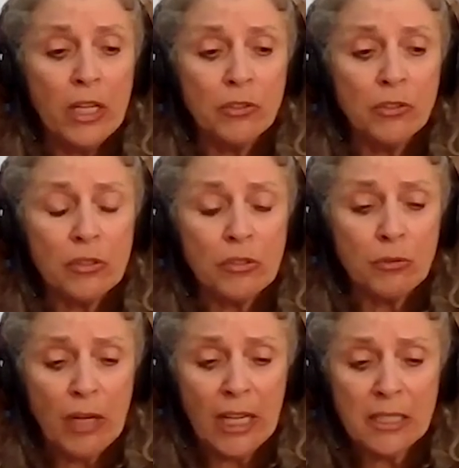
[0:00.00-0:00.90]
we
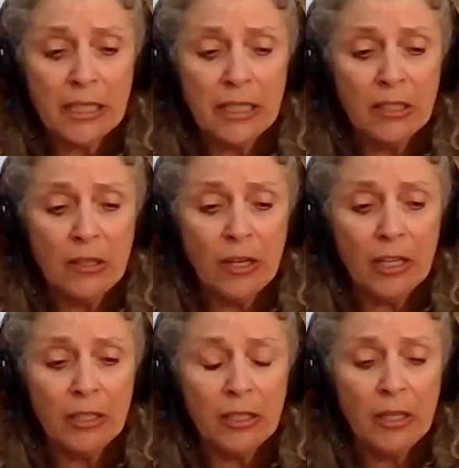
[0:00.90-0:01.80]
translated
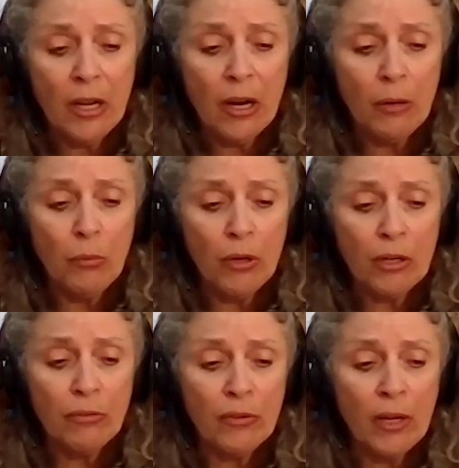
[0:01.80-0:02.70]
our
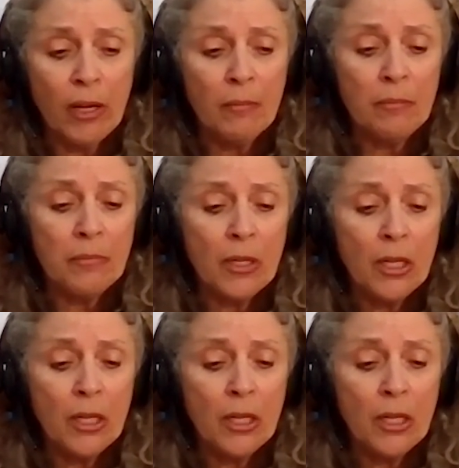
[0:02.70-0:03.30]
work from